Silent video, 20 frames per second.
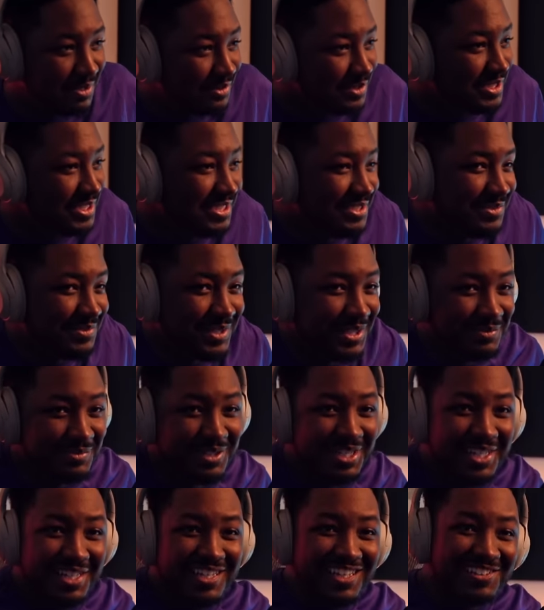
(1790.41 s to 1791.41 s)
It
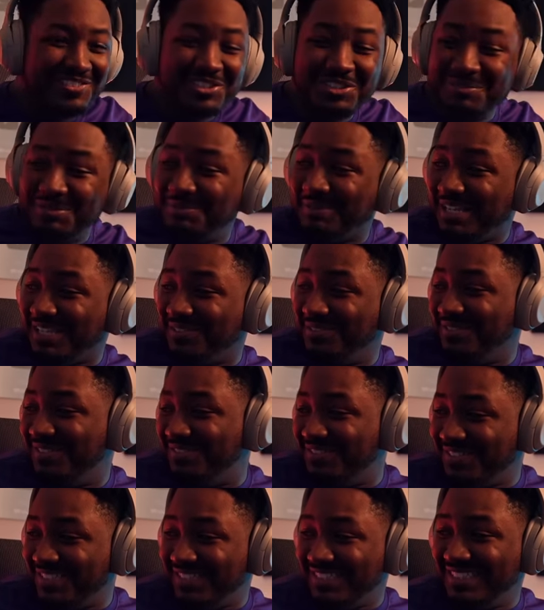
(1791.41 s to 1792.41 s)
really be making me
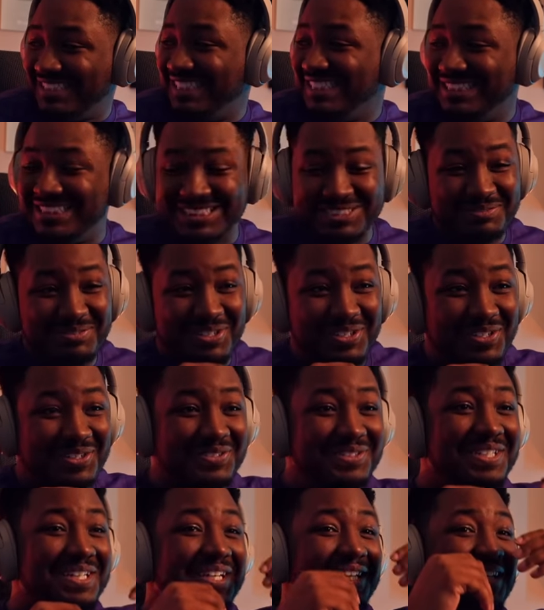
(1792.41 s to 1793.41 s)
feel uneasy, bro.
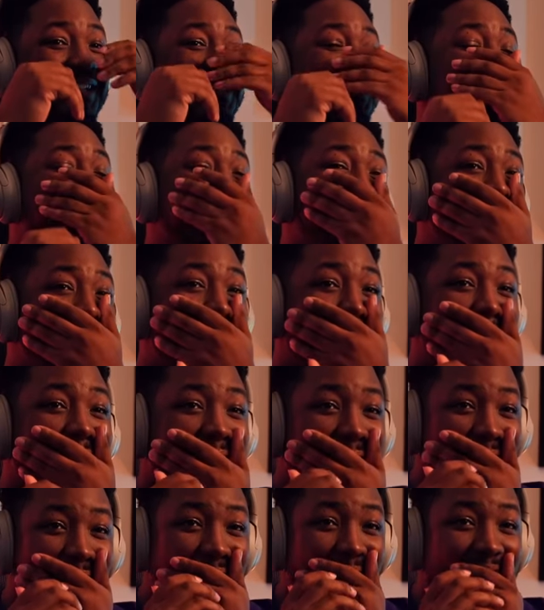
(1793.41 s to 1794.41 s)
Oh my
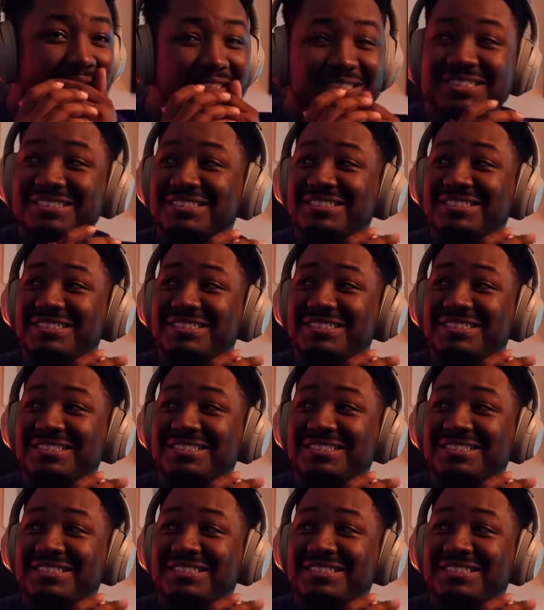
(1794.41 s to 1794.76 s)
gosh.